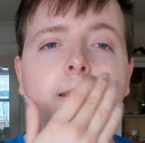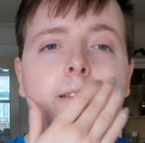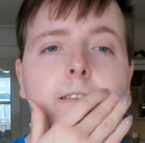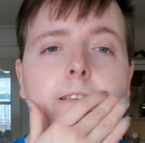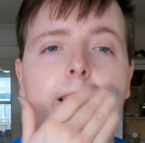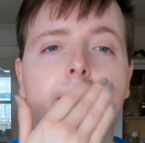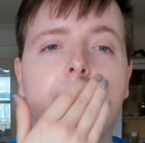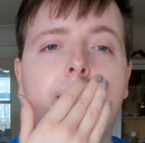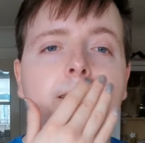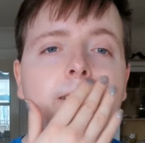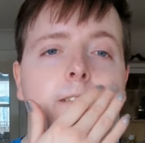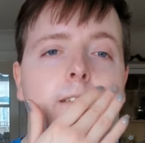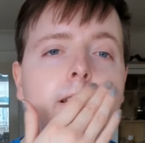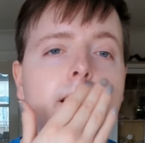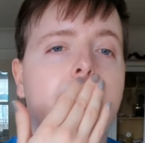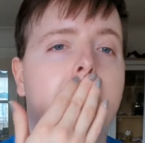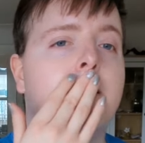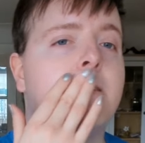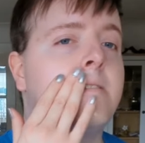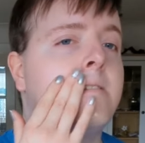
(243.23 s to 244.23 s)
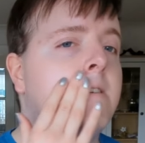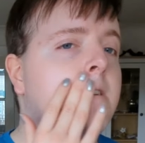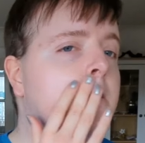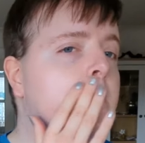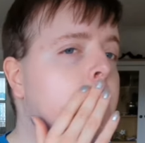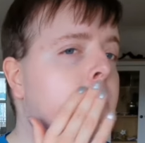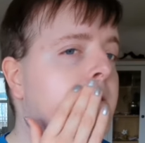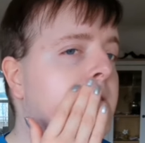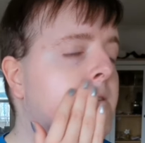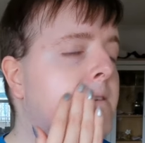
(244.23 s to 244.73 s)
the skin so that it
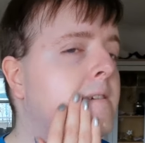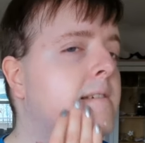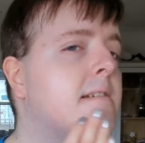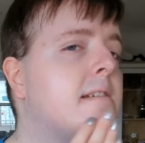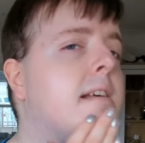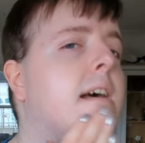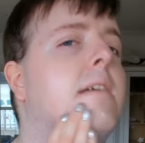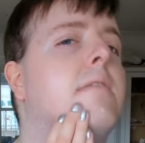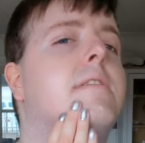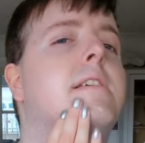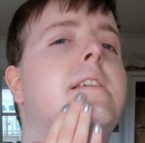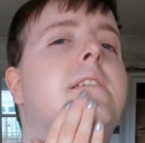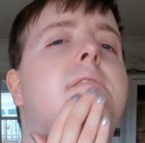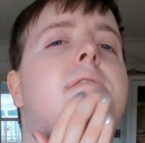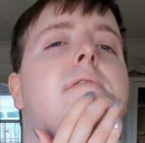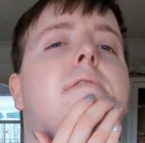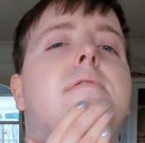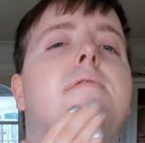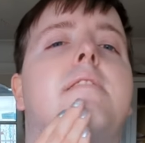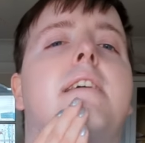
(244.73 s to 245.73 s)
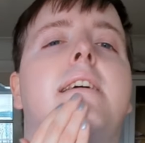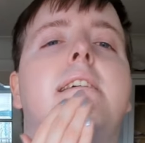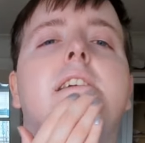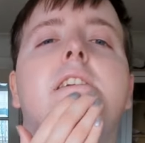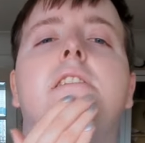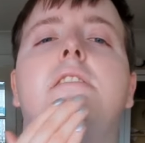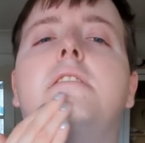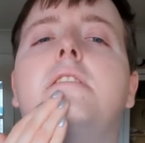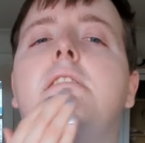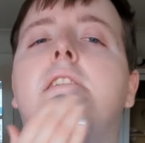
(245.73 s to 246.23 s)
gives you that really
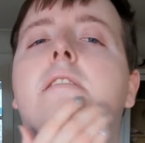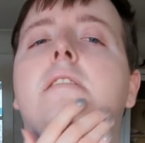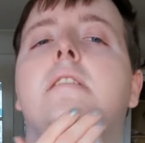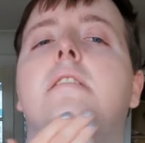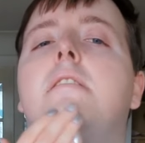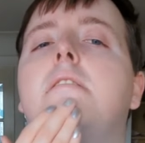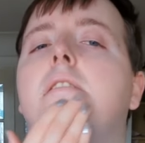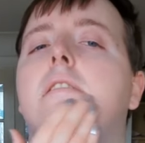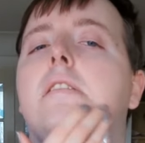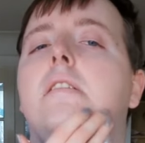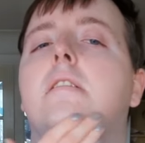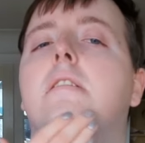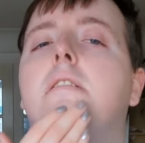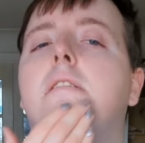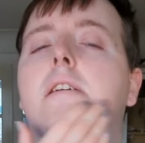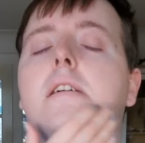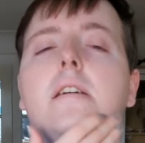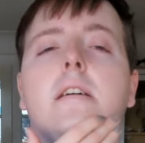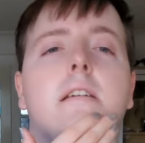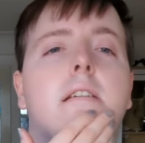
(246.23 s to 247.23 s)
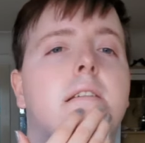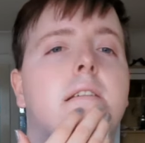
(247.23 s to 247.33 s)
fresh look,